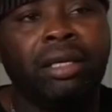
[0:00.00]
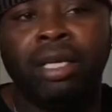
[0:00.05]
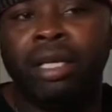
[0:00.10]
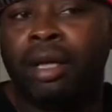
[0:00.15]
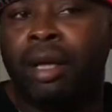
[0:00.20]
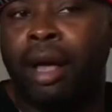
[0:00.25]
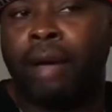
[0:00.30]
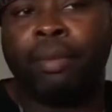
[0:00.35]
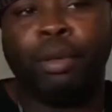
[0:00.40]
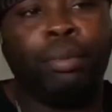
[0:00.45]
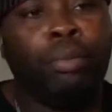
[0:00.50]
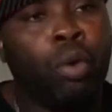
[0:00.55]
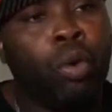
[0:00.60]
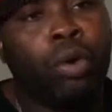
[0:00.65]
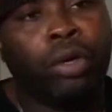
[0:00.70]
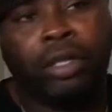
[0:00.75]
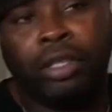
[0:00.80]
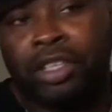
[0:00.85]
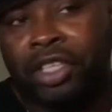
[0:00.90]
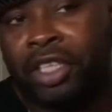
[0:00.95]
I'll be more
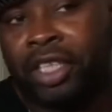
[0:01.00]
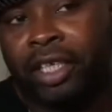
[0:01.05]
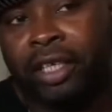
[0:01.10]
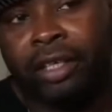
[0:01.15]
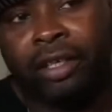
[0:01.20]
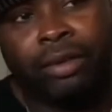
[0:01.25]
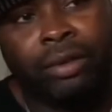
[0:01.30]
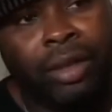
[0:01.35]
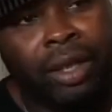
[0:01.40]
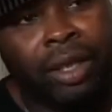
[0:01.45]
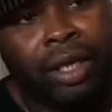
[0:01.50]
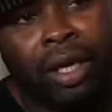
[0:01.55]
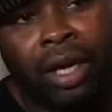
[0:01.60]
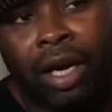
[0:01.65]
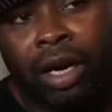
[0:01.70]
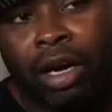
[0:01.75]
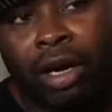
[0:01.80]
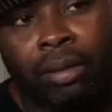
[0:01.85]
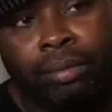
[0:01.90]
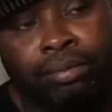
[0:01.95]
than share
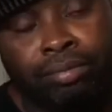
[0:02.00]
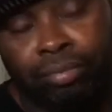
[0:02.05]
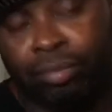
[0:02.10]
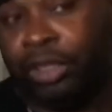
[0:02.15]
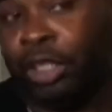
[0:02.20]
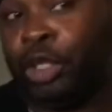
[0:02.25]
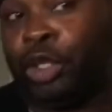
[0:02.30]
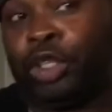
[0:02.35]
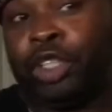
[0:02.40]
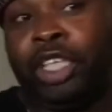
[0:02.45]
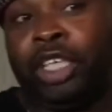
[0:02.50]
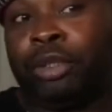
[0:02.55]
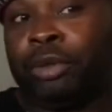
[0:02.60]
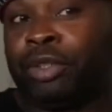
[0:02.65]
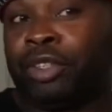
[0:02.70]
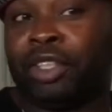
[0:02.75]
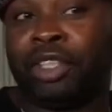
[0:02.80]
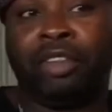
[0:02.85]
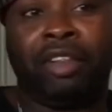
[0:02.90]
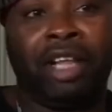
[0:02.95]
these
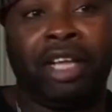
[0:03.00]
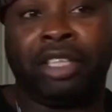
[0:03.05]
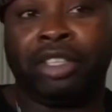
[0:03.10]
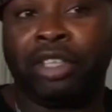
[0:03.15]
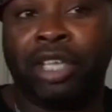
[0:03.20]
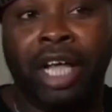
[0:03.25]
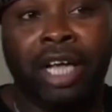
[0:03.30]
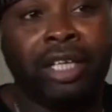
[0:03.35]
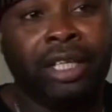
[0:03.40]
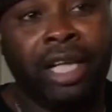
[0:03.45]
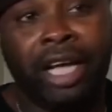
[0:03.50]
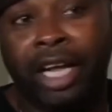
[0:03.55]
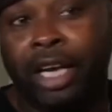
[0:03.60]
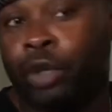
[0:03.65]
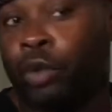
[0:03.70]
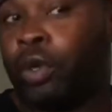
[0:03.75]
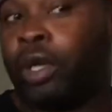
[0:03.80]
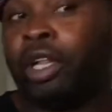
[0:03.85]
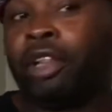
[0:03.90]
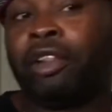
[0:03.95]
secrets and things like that,
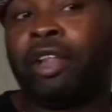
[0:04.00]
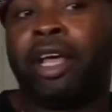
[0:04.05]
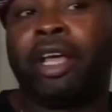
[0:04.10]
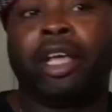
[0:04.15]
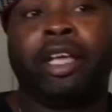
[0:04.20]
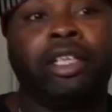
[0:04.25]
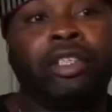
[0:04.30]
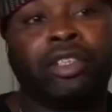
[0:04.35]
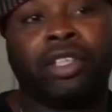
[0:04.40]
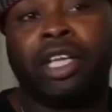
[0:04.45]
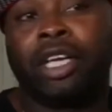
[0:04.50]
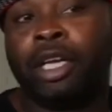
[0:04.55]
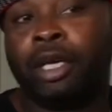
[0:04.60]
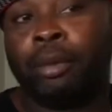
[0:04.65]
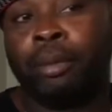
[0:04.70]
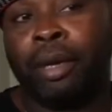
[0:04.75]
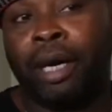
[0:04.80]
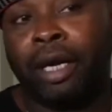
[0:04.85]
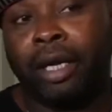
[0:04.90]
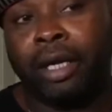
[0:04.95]
or anything else that
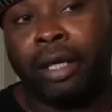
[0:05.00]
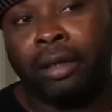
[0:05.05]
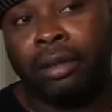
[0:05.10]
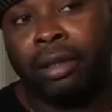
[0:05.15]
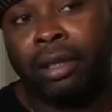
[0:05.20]
anybody